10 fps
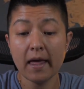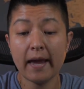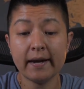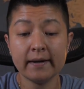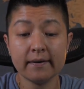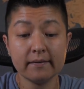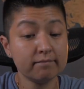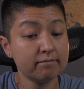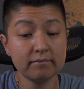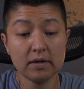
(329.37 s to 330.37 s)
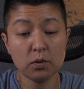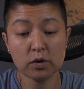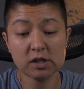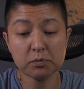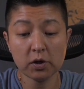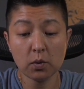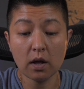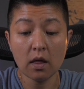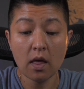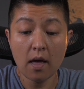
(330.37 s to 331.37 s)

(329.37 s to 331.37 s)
and it works pretty well.